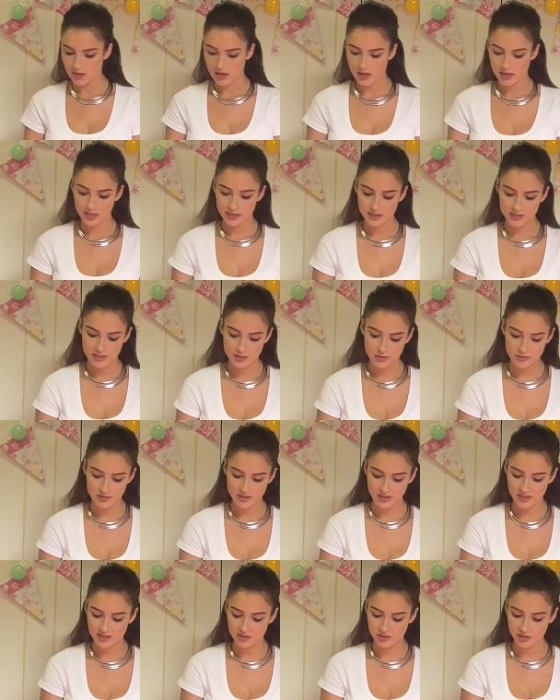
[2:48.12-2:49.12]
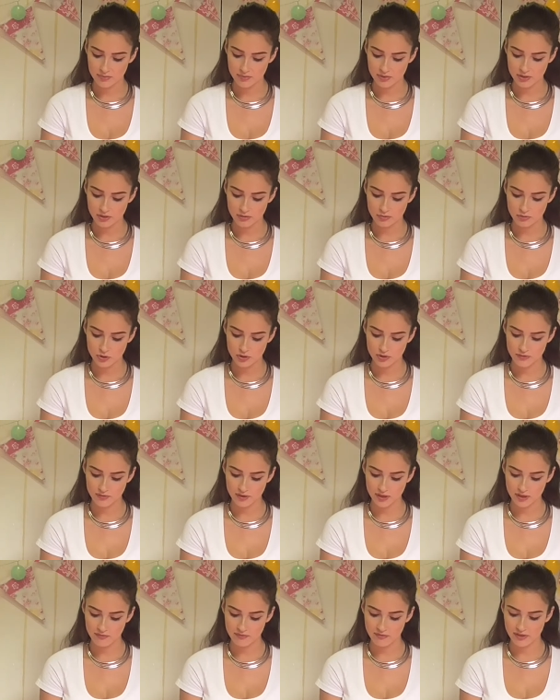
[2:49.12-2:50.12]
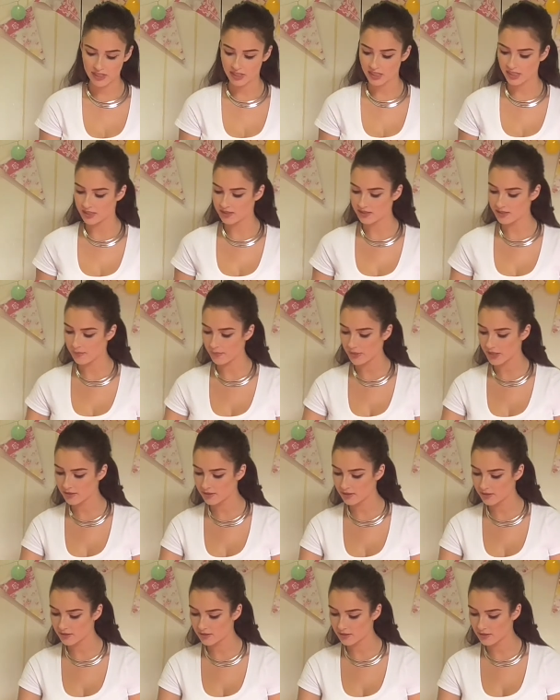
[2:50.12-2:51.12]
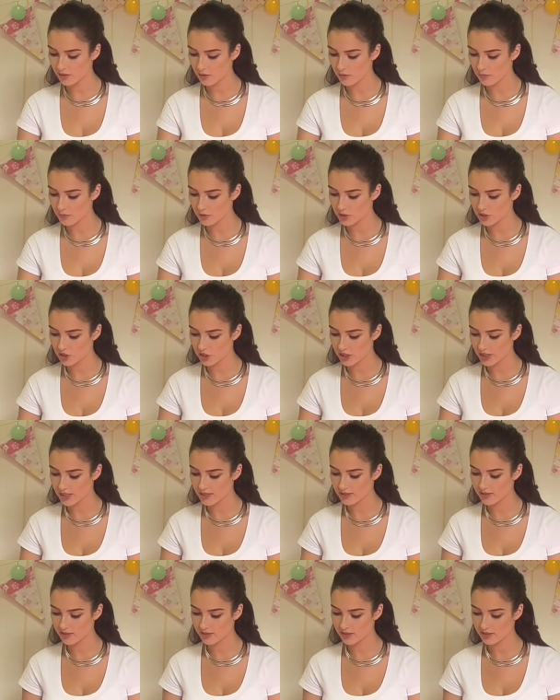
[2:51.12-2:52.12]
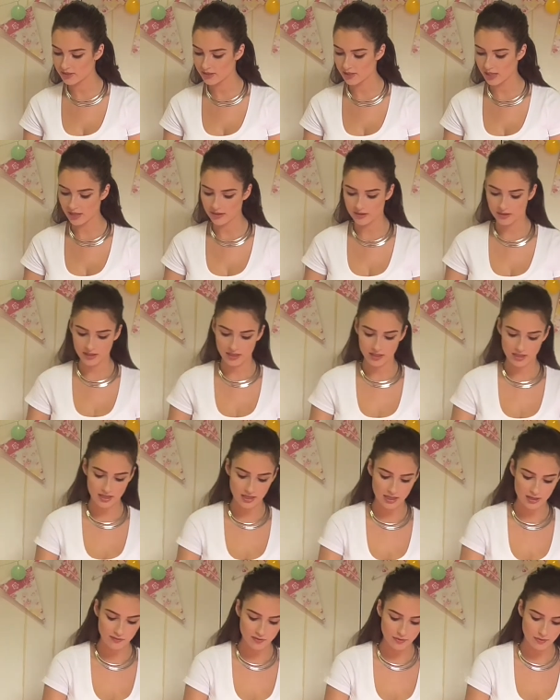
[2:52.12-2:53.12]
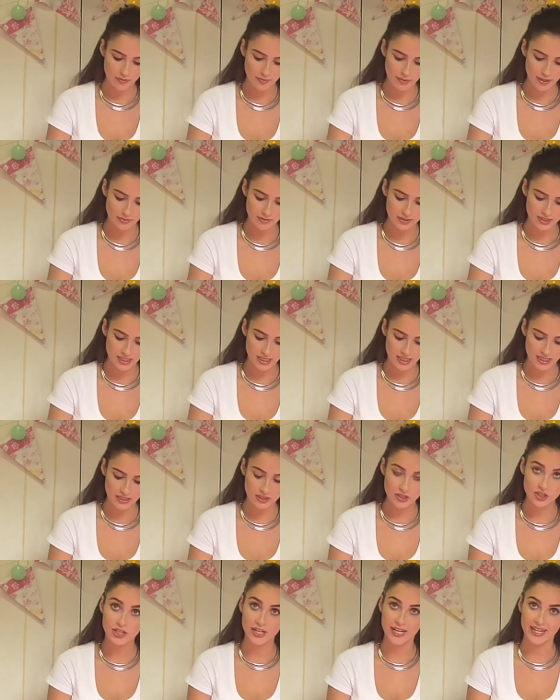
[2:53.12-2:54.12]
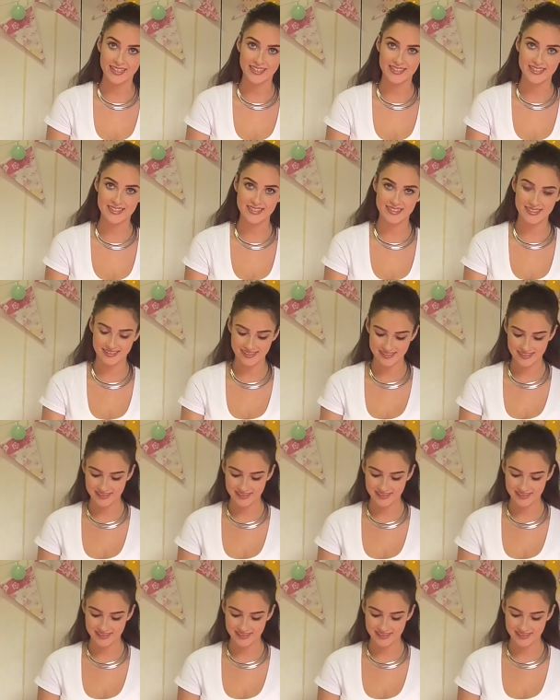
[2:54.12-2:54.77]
I like to use an ice cream scoop just for convenience. It makes it so much easier to get an even amount in each case.